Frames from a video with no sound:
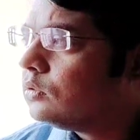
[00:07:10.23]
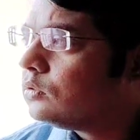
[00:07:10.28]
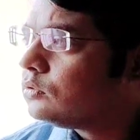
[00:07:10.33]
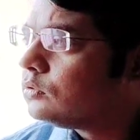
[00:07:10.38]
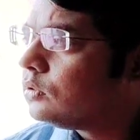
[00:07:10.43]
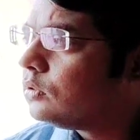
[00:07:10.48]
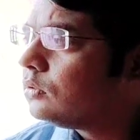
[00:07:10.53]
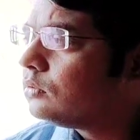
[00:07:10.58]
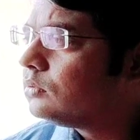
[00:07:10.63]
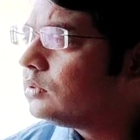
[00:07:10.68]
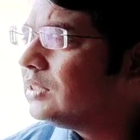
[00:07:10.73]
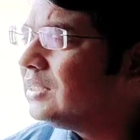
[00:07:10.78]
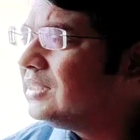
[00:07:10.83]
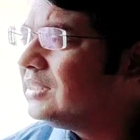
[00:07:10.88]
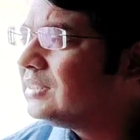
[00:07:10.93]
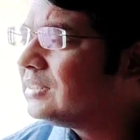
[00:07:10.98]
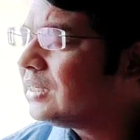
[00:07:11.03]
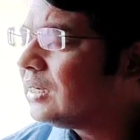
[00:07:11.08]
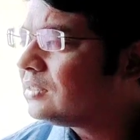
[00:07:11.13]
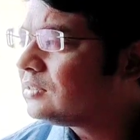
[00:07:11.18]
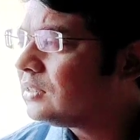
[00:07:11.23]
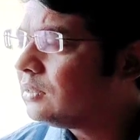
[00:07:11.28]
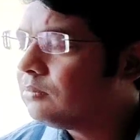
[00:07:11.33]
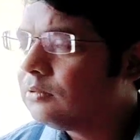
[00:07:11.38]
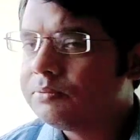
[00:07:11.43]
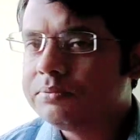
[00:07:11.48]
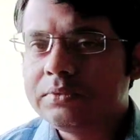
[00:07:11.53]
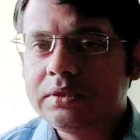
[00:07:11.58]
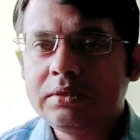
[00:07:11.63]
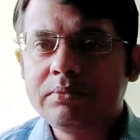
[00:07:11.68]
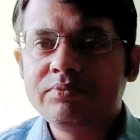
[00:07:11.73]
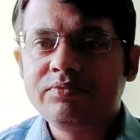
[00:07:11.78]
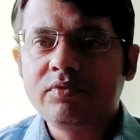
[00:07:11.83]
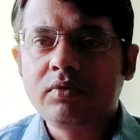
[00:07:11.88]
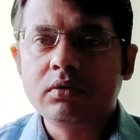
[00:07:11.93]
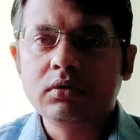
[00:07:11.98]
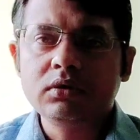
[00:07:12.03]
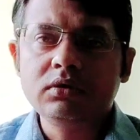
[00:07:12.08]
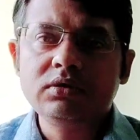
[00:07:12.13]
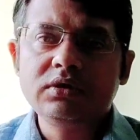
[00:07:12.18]
So these are some of the
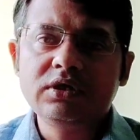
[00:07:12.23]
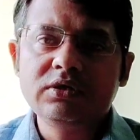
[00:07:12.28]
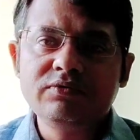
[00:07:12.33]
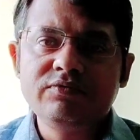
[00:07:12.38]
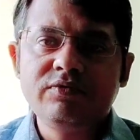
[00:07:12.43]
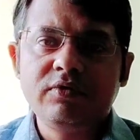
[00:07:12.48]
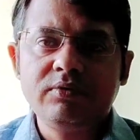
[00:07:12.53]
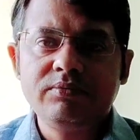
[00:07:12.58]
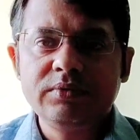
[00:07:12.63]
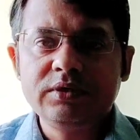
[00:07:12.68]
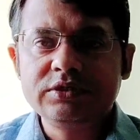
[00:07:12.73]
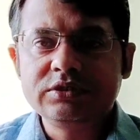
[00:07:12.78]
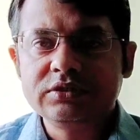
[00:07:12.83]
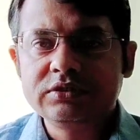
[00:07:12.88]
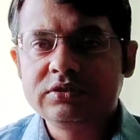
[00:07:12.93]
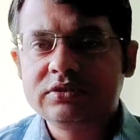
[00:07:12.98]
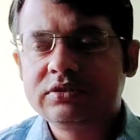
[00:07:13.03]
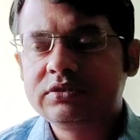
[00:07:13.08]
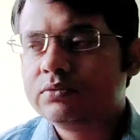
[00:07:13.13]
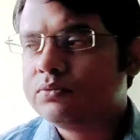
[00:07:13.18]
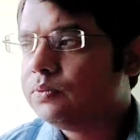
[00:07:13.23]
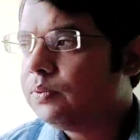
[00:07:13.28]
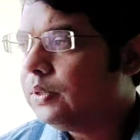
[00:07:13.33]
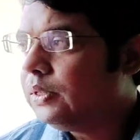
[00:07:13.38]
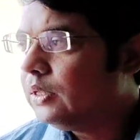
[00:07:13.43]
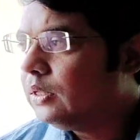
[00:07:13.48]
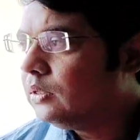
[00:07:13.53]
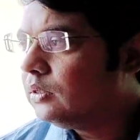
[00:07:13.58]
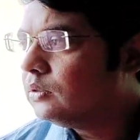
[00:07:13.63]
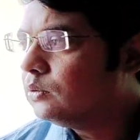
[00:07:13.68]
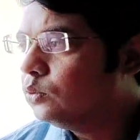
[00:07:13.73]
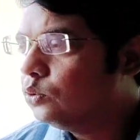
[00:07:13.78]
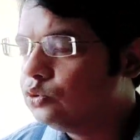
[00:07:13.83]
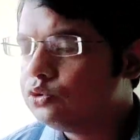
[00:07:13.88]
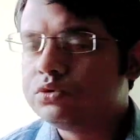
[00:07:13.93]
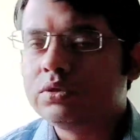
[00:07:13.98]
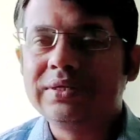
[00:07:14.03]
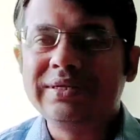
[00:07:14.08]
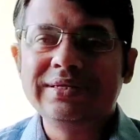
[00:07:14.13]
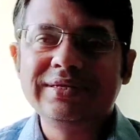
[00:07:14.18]
important informations we
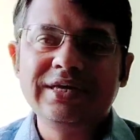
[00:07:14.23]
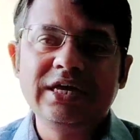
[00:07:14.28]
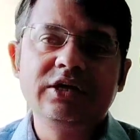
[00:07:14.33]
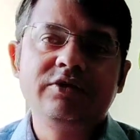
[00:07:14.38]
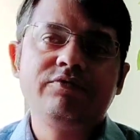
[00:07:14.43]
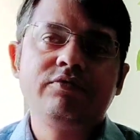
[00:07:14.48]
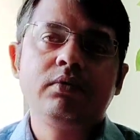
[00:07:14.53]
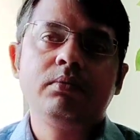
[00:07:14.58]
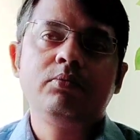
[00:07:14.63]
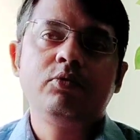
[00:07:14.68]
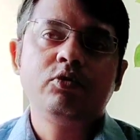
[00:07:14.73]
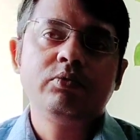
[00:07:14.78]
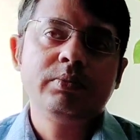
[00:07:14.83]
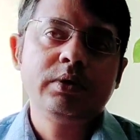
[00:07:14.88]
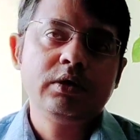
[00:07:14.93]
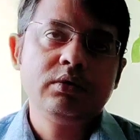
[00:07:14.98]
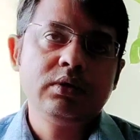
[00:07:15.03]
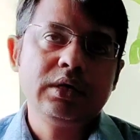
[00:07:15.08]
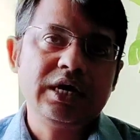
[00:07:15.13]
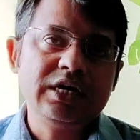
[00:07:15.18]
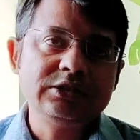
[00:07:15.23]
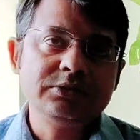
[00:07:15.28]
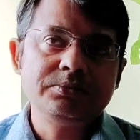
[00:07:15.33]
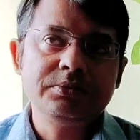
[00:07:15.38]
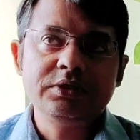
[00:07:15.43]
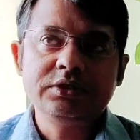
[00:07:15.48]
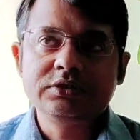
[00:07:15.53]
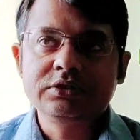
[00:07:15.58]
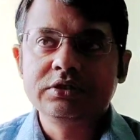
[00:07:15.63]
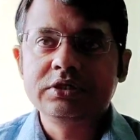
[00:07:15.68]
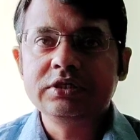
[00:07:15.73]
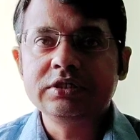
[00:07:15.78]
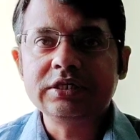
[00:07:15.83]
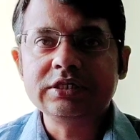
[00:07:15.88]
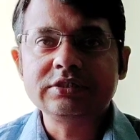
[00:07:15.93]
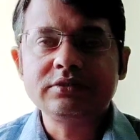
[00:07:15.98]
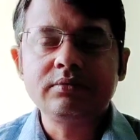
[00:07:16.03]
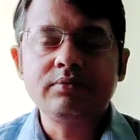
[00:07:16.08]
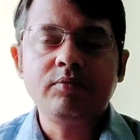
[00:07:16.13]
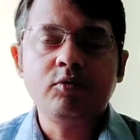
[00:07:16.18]
usually get from bone marrow aspiration. In
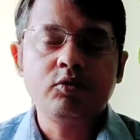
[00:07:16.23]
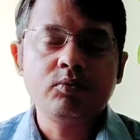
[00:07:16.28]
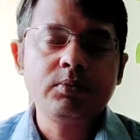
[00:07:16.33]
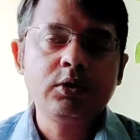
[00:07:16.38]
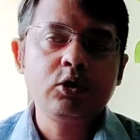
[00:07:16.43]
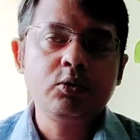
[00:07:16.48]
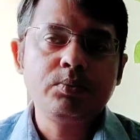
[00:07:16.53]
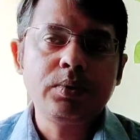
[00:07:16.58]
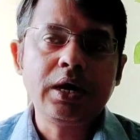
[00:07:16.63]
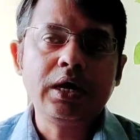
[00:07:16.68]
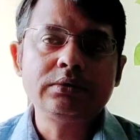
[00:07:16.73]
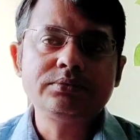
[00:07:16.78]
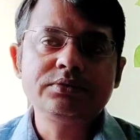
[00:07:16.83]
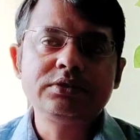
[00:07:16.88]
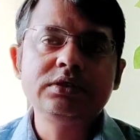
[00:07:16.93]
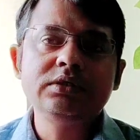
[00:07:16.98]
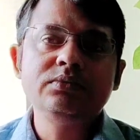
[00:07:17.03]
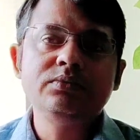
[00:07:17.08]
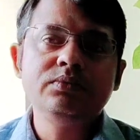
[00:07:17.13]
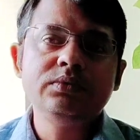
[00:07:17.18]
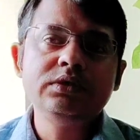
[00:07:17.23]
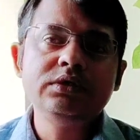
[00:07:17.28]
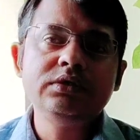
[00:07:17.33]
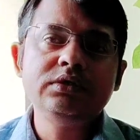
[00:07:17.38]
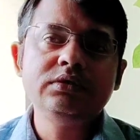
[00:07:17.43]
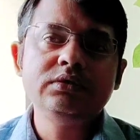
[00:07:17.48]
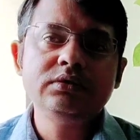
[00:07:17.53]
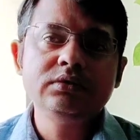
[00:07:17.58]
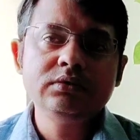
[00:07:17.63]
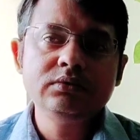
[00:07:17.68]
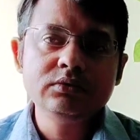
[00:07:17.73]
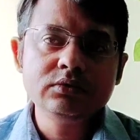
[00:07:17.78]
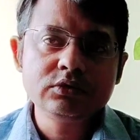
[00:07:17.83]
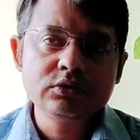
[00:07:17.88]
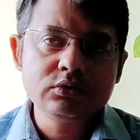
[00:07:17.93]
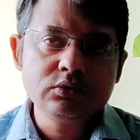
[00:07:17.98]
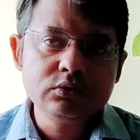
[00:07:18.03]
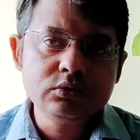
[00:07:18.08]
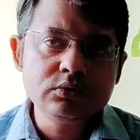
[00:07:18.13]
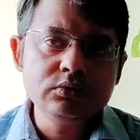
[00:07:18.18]
case of bone marrow biopsy, we
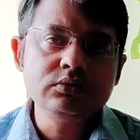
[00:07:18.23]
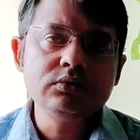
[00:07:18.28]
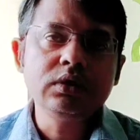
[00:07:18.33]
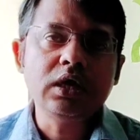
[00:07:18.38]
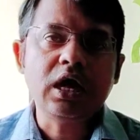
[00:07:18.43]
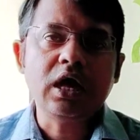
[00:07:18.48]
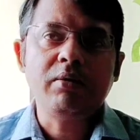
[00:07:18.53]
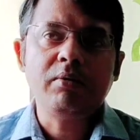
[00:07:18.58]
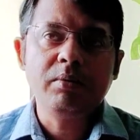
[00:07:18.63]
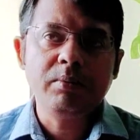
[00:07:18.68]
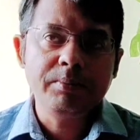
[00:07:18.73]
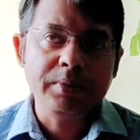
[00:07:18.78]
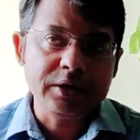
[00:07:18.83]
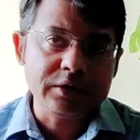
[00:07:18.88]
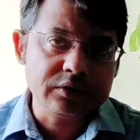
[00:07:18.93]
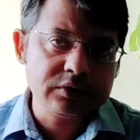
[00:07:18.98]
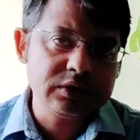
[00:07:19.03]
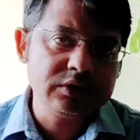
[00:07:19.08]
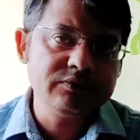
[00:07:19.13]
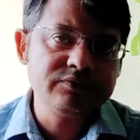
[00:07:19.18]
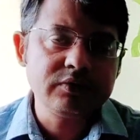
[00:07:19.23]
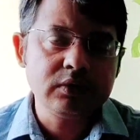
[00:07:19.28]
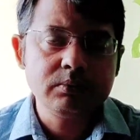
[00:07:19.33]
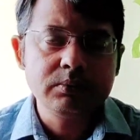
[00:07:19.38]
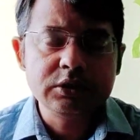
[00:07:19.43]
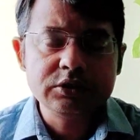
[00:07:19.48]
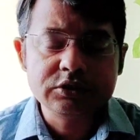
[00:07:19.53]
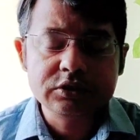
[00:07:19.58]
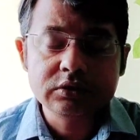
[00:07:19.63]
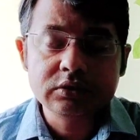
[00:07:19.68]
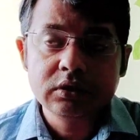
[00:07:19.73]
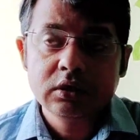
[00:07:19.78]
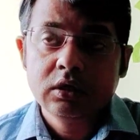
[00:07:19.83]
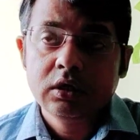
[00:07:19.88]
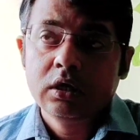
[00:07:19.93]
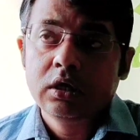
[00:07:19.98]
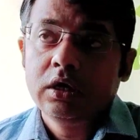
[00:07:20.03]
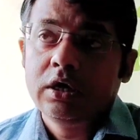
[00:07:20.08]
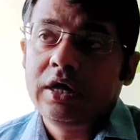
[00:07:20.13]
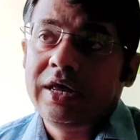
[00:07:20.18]
used to have a better information
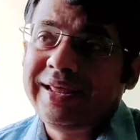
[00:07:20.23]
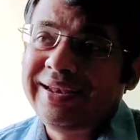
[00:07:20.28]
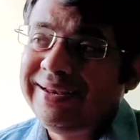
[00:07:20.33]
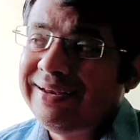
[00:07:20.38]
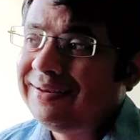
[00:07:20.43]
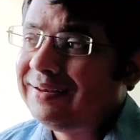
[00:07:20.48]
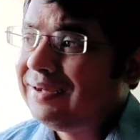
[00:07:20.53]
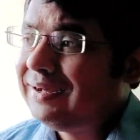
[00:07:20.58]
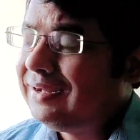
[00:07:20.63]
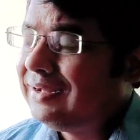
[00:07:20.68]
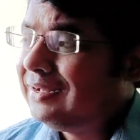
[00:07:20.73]
in